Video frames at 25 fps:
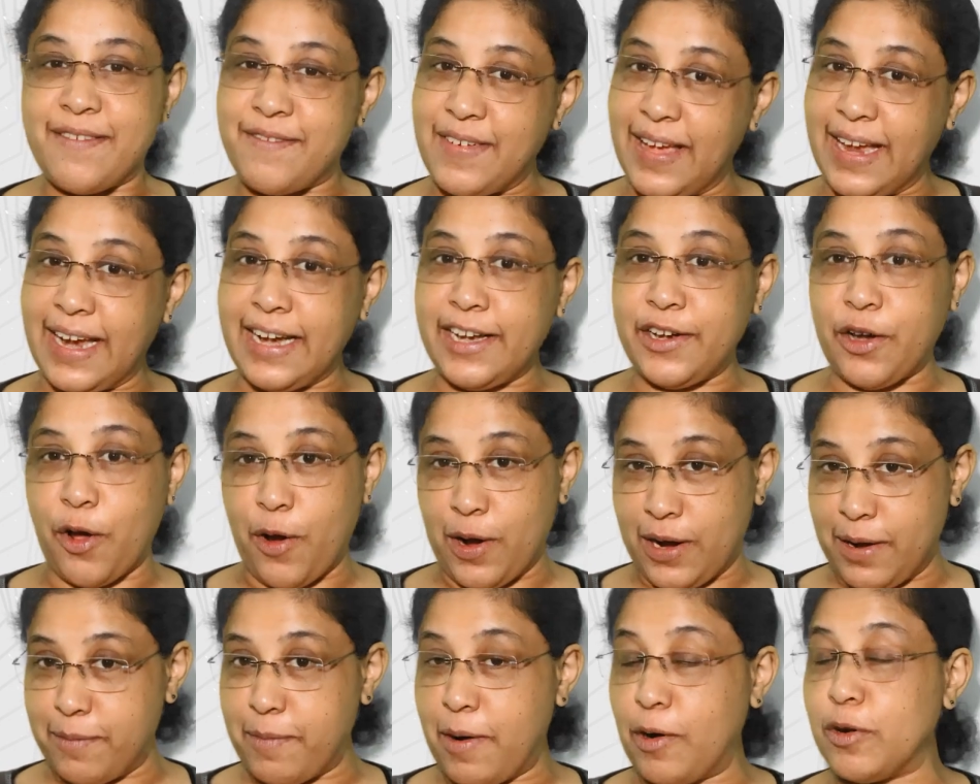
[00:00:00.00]
we
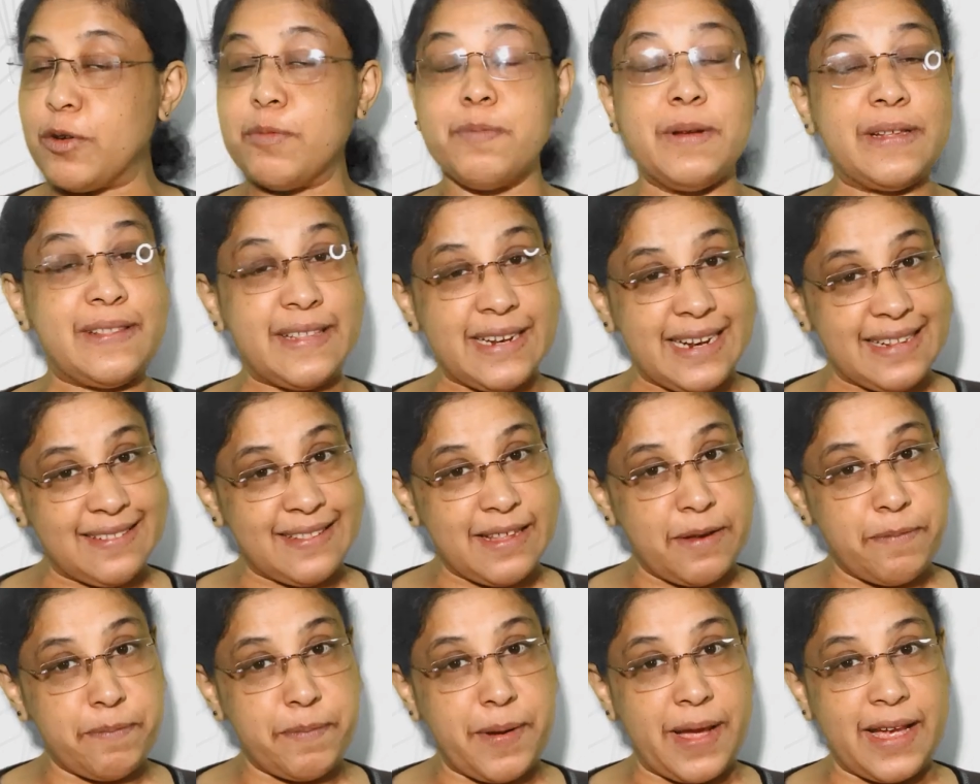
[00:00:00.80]
talk about business
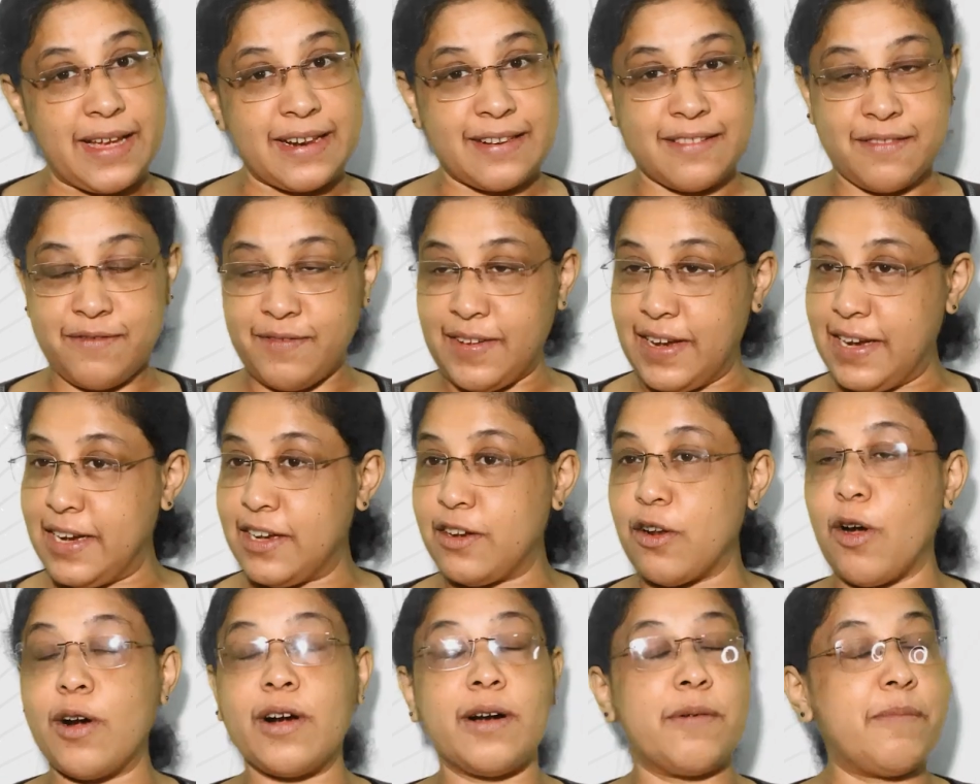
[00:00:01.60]
empires, we
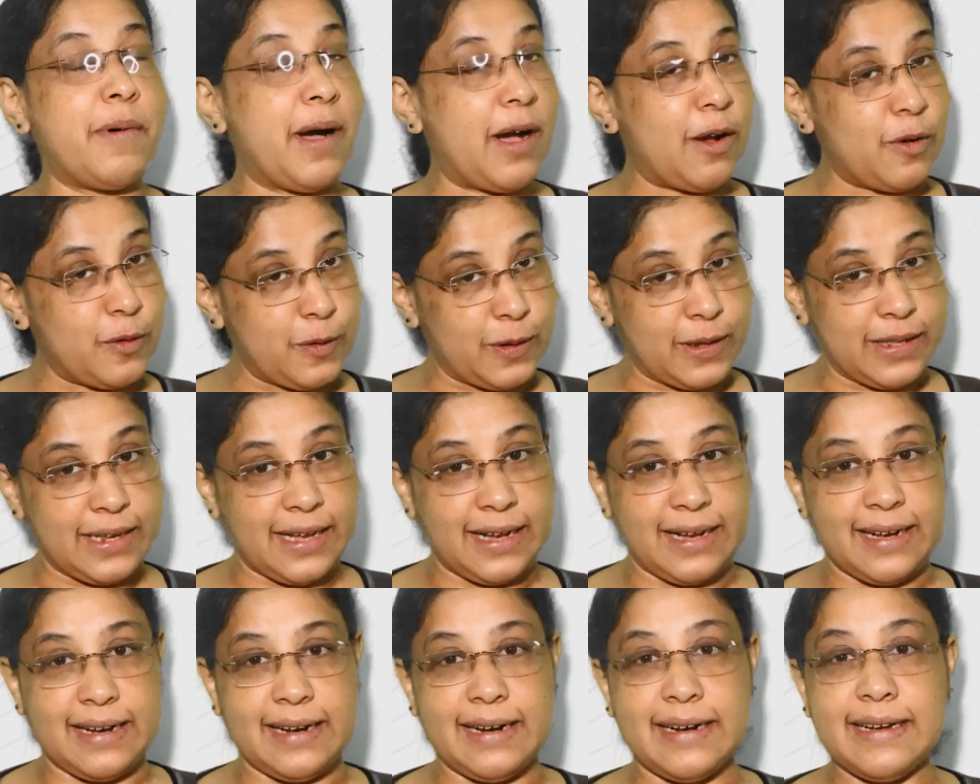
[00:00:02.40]
talk about
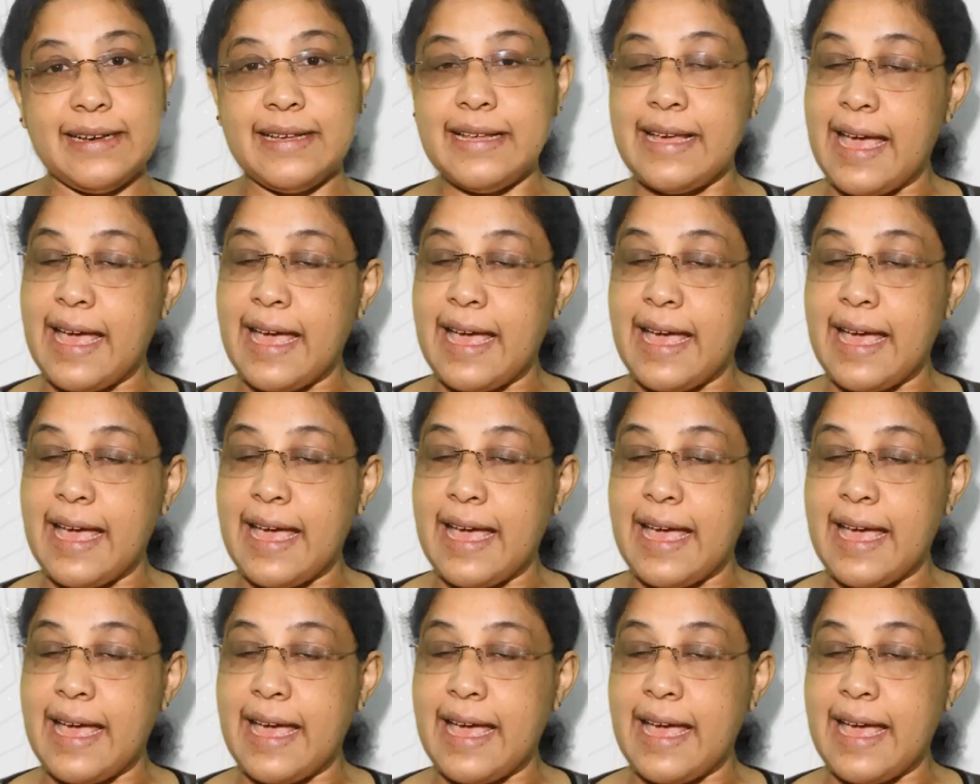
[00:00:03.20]
the